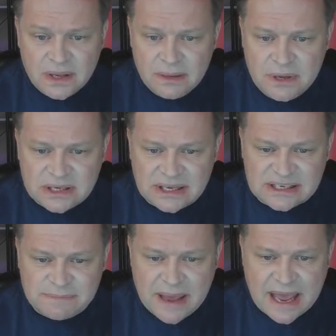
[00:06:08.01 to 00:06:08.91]
Let me just
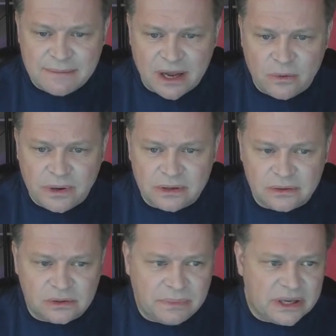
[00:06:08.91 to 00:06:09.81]
expand my window a little bit. You